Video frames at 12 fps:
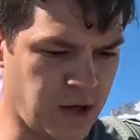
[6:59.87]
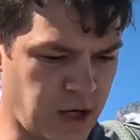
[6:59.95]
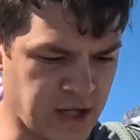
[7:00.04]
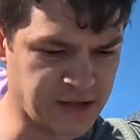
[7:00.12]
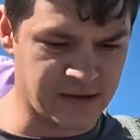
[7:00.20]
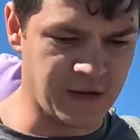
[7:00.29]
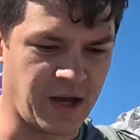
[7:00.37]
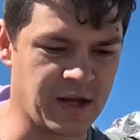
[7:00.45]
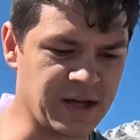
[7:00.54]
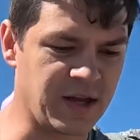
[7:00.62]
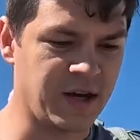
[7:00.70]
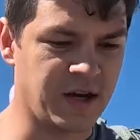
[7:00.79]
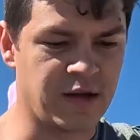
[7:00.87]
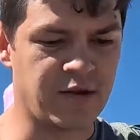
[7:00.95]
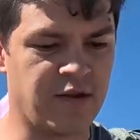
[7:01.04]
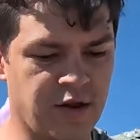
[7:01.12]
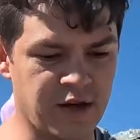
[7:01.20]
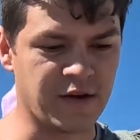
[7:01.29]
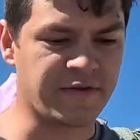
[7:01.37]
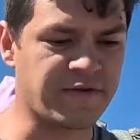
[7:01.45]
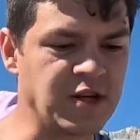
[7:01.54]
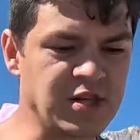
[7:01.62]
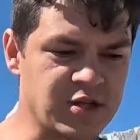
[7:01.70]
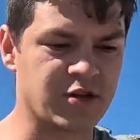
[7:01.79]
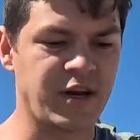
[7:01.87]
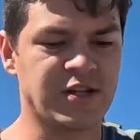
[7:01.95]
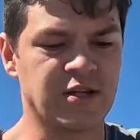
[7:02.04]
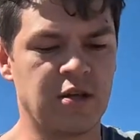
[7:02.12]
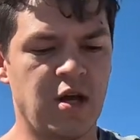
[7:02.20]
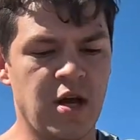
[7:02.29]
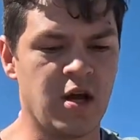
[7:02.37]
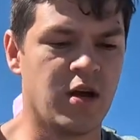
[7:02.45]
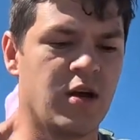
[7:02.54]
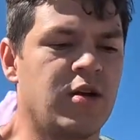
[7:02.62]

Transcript: and their frustration